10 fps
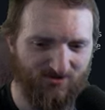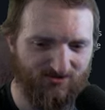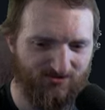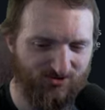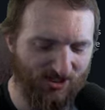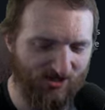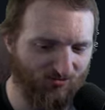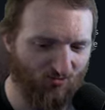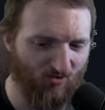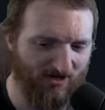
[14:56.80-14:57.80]
you
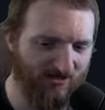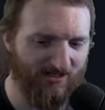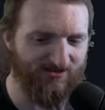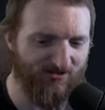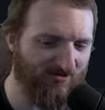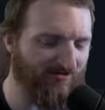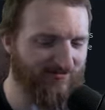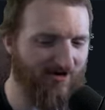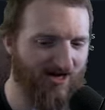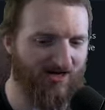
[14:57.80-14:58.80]
can really do a
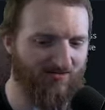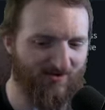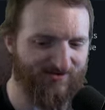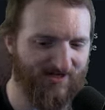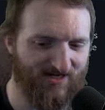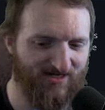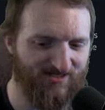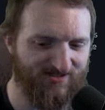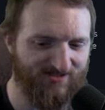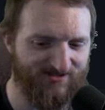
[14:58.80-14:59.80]
lot with these,